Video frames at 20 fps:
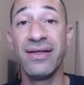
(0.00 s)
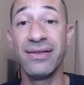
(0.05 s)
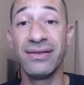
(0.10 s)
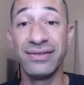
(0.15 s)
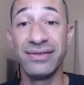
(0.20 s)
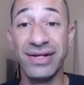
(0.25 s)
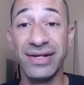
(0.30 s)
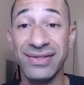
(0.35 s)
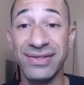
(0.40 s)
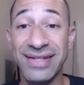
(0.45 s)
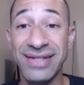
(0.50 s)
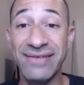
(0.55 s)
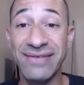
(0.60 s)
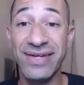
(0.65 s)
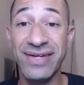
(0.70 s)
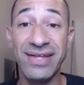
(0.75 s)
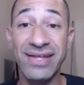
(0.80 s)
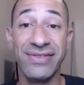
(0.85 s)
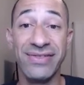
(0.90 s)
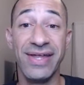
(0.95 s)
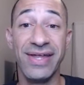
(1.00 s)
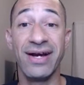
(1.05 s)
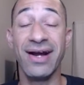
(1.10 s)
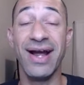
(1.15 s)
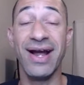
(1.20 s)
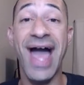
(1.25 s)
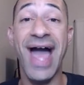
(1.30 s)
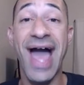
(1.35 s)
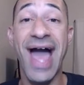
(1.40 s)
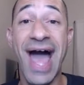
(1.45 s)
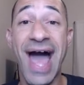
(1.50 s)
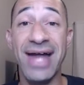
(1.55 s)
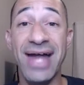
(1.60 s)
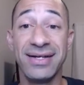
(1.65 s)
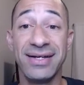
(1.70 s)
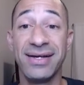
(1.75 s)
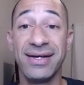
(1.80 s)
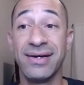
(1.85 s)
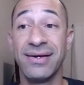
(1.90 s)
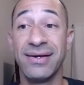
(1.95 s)
their
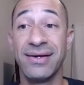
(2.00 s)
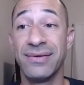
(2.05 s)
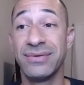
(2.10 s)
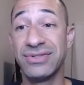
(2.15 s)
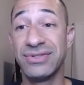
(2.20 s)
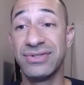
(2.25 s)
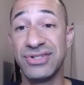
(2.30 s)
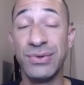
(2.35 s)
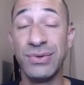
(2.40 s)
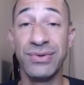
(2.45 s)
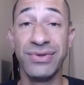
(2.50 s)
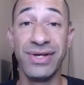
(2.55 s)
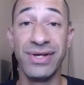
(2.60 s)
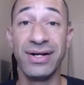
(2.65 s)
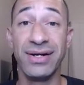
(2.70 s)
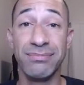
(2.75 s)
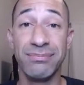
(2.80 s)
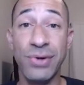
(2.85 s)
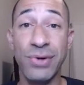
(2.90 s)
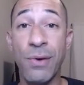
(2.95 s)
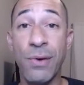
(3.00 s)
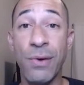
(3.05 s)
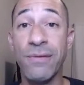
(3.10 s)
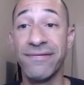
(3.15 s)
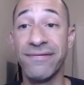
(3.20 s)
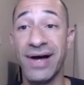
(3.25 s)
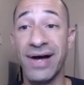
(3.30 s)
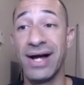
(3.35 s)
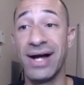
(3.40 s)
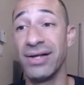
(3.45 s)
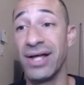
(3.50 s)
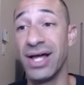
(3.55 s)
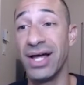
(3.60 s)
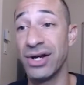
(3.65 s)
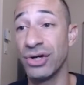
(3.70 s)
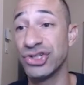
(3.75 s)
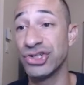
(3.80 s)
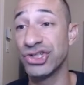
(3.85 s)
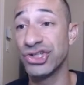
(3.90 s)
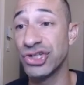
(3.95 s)
@ to their profile, and
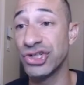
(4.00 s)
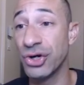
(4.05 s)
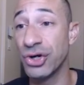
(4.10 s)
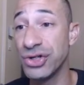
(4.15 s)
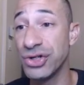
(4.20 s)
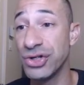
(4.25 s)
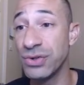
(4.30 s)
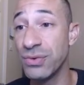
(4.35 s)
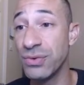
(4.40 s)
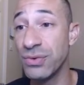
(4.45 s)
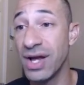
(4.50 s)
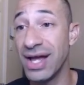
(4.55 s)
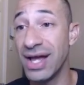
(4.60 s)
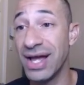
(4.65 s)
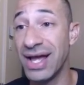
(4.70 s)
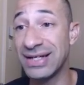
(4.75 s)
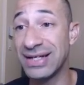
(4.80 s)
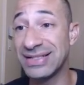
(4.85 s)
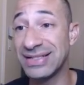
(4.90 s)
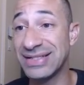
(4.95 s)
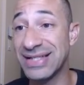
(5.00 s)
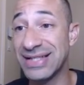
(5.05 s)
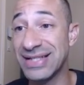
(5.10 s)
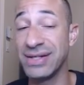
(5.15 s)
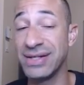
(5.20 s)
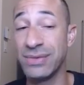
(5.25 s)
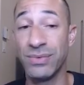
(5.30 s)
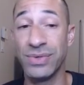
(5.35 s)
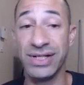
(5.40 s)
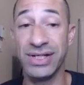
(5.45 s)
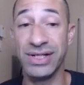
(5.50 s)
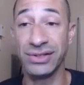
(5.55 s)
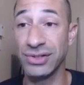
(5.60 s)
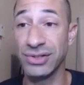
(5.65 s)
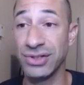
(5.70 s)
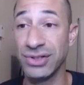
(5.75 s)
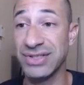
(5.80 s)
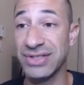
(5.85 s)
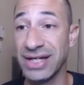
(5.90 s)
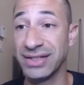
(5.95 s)
I'll show you exactly what it
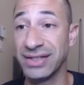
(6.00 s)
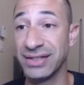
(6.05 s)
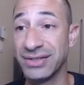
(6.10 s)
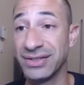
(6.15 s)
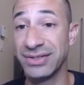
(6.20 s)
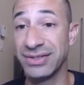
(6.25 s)
looks like that they're